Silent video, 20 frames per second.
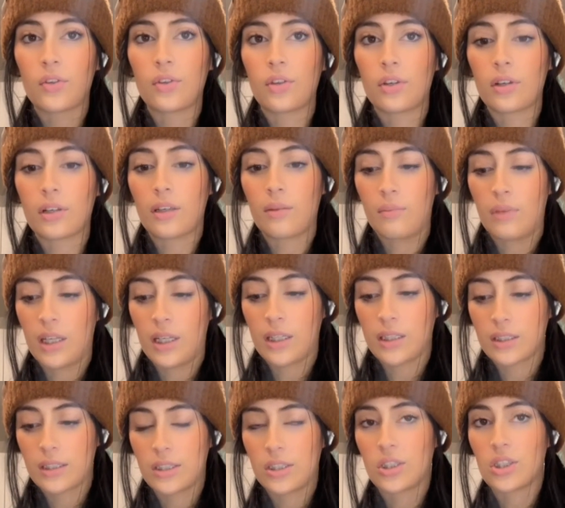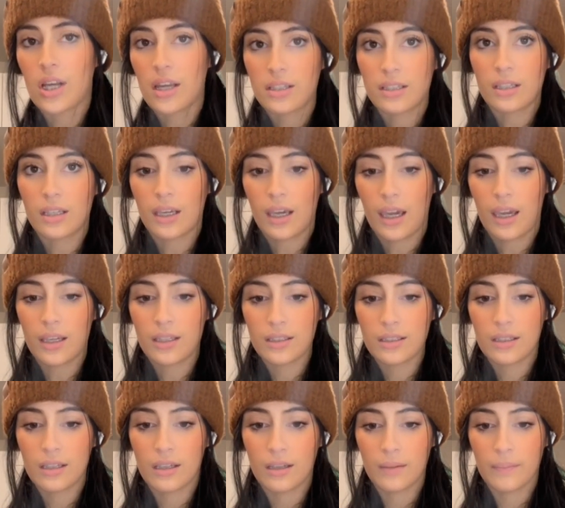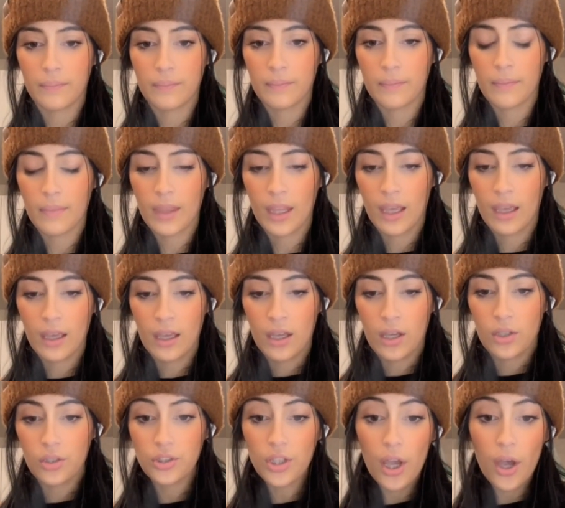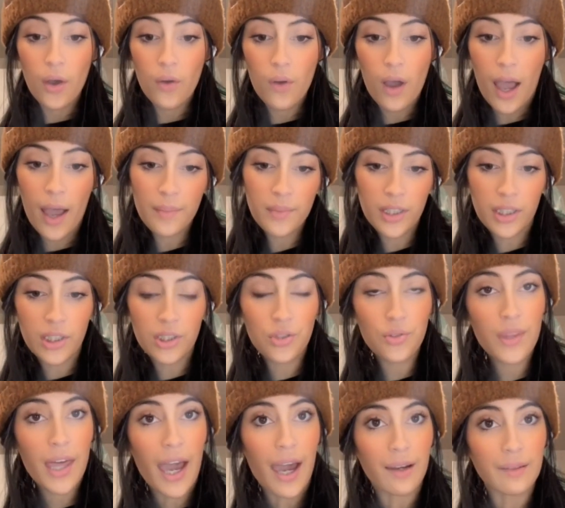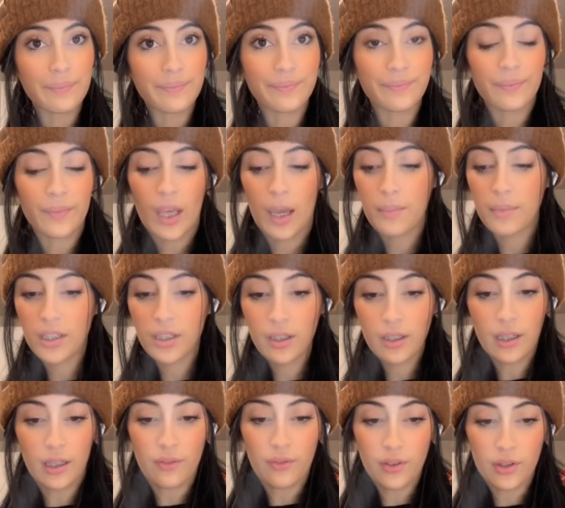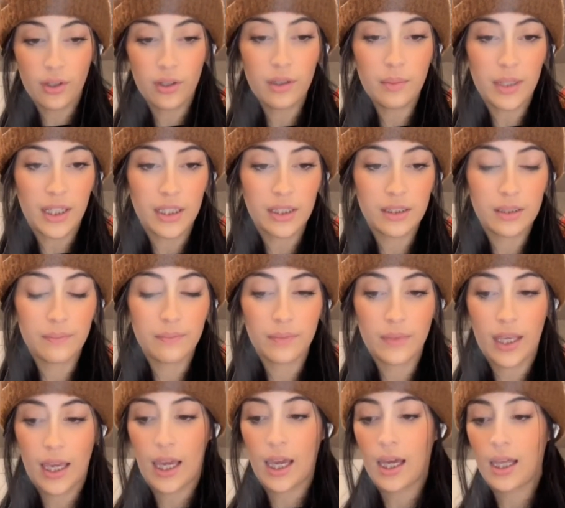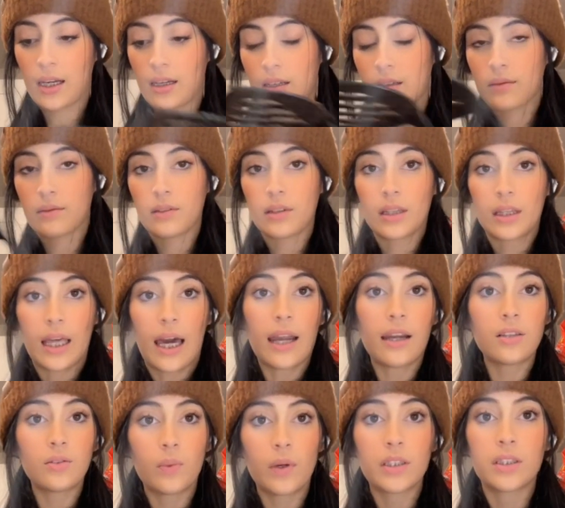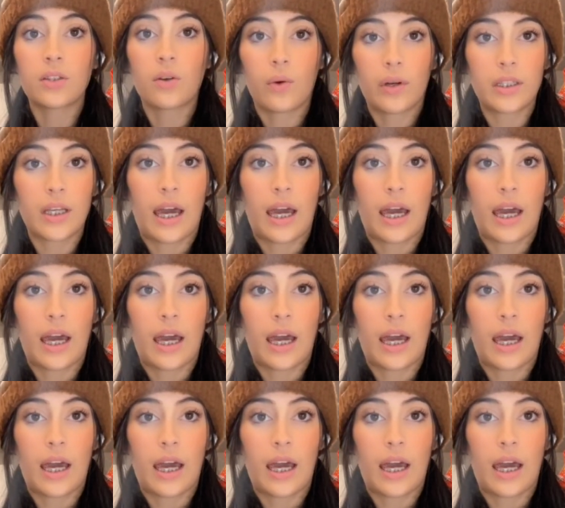30 minutes, just in case. So I'm gonna do that. I'm gonna cook it for 30 minutes, and that is what's going to